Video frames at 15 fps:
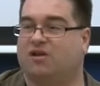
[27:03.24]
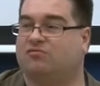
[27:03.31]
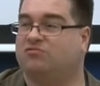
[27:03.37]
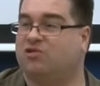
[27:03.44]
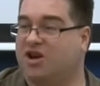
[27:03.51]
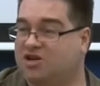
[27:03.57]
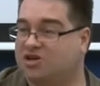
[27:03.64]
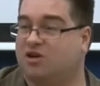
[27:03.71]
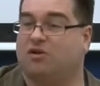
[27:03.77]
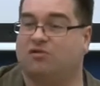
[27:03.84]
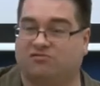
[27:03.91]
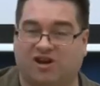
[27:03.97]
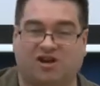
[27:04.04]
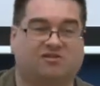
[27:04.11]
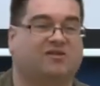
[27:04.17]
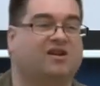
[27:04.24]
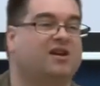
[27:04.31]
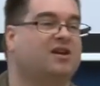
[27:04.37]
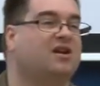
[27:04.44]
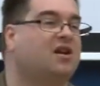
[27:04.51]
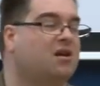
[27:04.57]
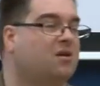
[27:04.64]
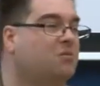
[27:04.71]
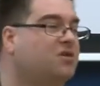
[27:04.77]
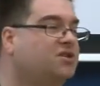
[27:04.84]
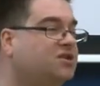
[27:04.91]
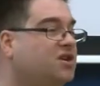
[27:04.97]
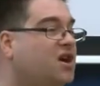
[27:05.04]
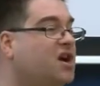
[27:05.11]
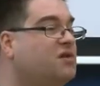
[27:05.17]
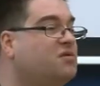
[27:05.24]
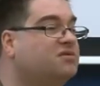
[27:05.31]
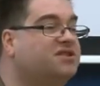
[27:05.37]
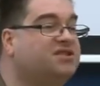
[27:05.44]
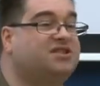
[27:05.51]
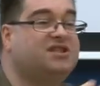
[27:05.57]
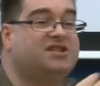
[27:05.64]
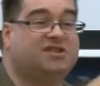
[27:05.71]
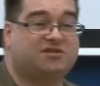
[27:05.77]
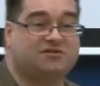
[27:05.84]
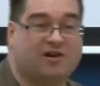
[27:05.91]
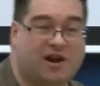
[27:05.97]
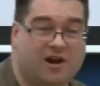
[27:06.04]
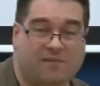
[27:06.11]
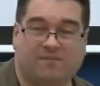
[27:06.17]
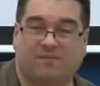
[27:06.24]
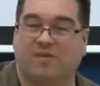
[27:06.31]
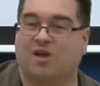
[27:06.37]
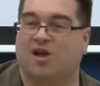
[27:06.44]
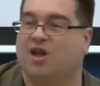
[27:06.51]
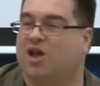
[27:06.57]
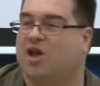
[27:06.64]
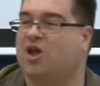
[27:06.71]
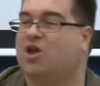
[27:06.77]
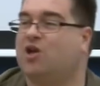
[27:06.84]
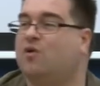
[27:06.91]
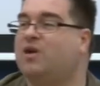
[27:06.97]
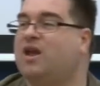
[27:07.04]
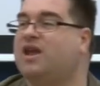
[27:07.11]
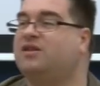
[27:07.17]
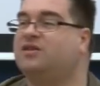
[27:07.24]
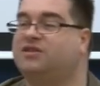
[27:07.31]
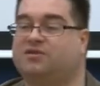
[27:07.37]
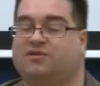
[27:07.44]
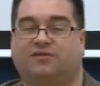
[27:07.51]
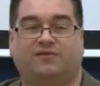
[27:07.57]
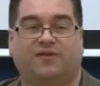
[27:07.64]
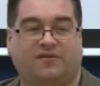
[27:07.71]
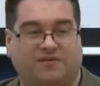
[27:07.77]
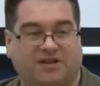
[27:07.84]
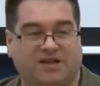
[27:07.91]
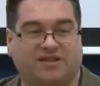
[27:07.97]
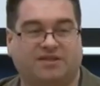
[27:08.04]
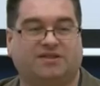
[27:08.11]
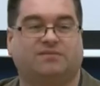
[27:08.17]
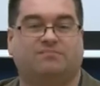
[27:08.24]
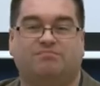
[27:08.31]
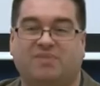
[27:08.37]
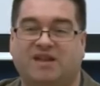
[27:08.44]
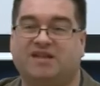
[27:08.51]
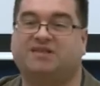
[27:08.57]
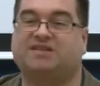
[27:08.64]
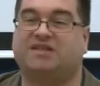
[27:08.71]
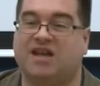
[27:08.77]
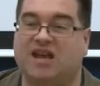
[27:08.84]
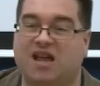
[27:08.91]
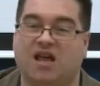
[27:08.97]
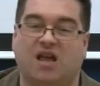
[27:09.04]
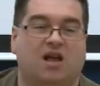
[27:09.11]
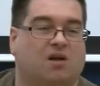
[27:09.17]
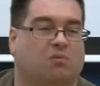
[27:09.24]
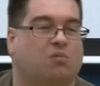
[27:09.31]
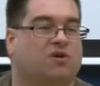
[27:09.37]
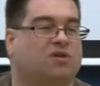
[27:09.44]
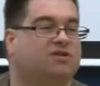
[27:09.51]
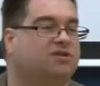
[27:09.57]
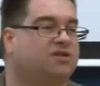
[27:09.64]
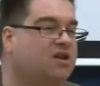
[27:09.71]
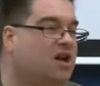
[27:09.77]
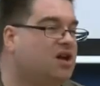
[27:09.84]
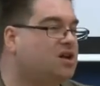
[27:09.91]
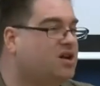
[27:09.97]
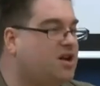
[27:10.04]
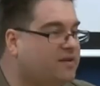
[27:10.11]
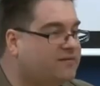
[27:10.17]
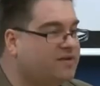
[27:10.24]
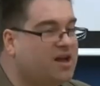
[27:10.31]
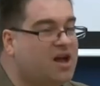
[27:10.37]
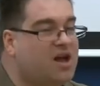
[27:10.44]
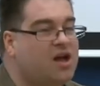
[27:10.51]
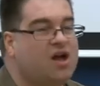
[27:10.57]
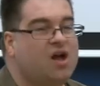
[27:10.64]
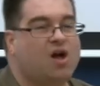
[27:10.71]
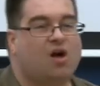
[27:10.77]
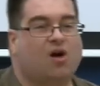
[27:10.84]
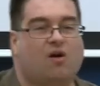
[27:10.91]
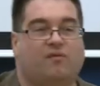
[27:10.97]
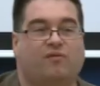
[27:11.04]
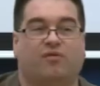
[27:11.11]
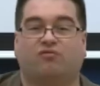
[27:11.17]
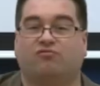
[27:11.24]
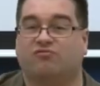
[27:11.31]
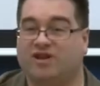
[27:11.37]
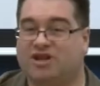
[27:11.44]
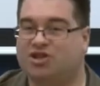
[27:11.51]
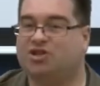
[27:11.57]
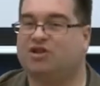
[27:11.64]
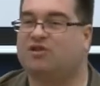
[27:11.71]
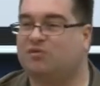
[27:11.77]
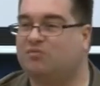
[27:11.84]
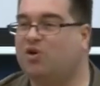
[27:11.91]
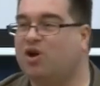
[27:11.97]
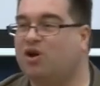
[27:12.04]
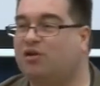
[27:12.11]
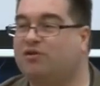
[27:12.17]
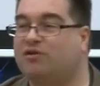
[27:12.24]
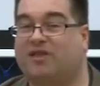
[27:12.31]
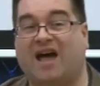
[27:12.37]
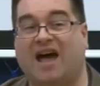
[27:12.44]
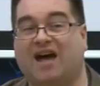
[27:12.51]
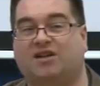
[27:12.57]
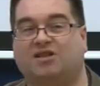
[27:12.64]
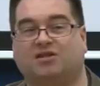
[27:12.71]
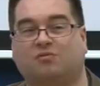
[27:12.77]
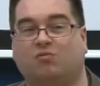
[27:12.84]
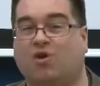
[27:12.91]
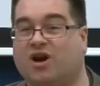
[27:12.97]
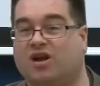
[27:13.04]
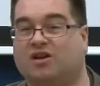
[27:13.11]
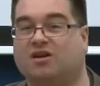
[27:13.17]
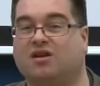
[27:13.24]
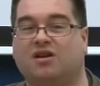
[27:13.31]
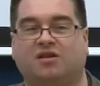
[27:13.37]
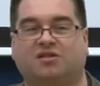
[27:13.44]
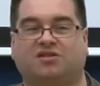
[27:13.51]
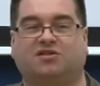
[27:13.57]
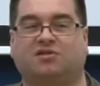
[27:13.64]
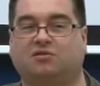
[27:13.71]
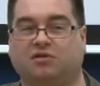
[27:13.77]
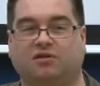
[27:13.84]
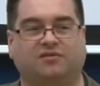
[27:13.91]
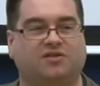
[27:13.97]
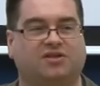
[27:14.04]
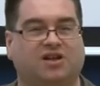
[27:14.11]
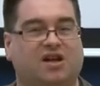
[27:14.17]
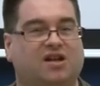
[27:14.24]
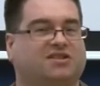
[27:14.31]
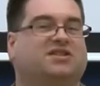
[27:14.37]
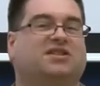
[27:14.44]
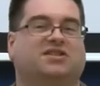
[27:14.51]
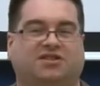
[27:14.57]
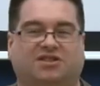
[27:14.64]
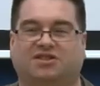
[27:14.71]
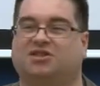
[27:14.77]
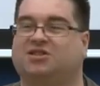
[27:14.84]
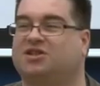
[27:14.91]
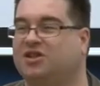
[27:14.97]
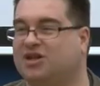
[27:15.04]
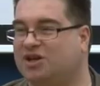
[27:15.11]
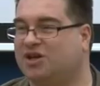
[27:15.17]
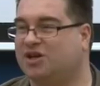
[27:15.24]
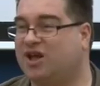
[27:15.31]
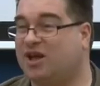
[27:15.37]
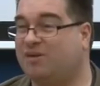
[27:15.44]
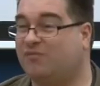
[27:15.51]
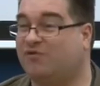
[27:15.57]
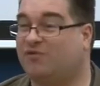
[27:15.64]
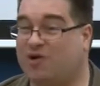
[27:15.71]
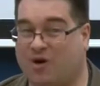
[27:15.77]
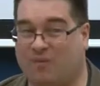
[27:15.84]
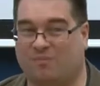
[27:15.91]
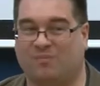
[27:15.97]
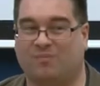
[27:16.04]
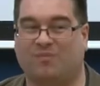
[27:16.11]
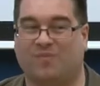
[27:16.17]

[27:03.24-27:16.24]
and writer on rhetoric was a guy called Cicero, who in the sort of 50s BC was governor of the region of the world that one Saul of Tarsus came from,